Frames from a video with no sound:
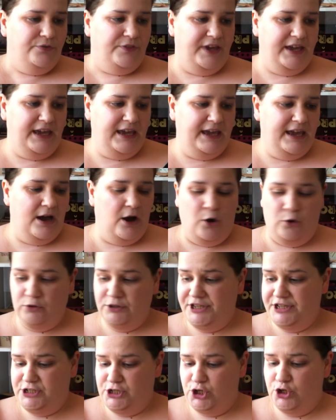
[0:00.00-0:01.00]
The
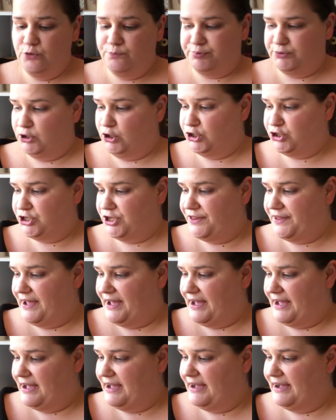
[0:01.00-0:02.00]
only new blusher
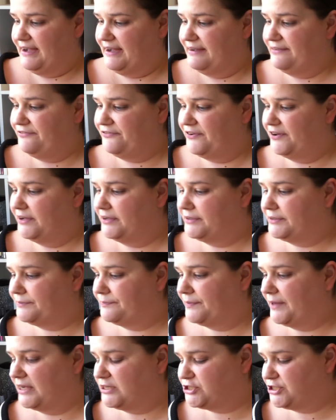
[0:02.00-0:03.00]
that I have,
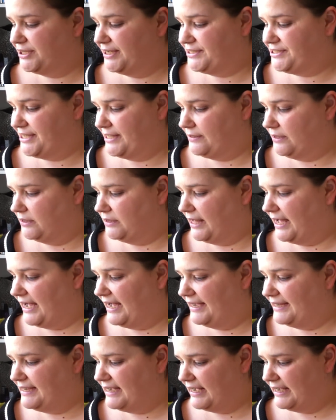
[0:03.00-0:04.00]
actually I tell a
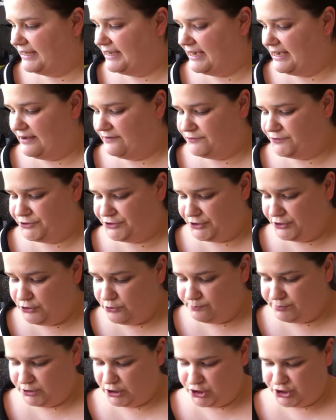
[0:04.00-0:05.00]
lie, I have
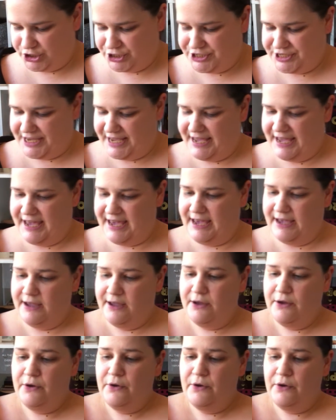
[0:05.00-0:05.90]
two blushers here.